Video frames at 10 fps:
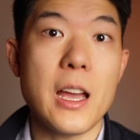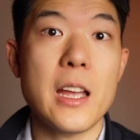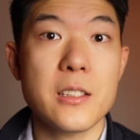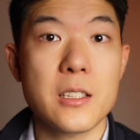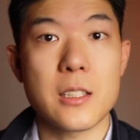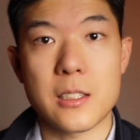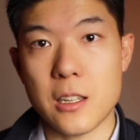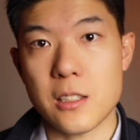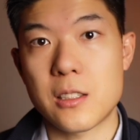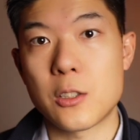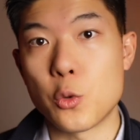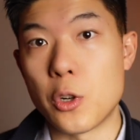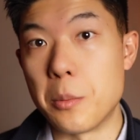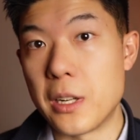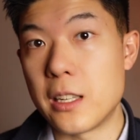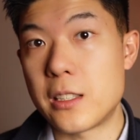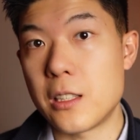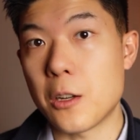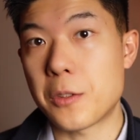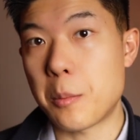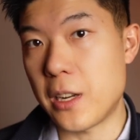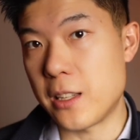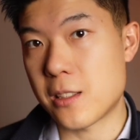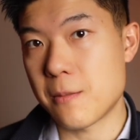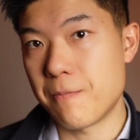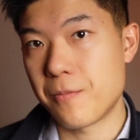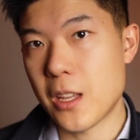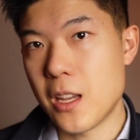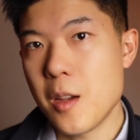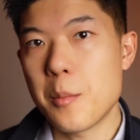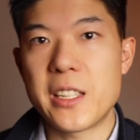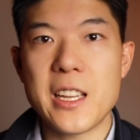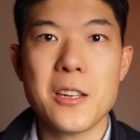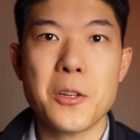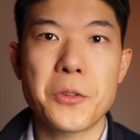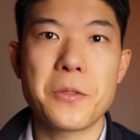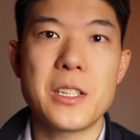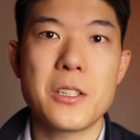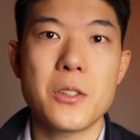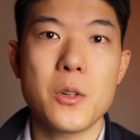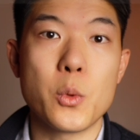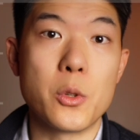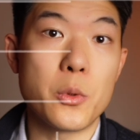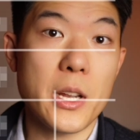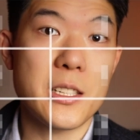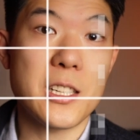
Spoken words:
and discuss the durability of the plates. By the end of the video, we'll rate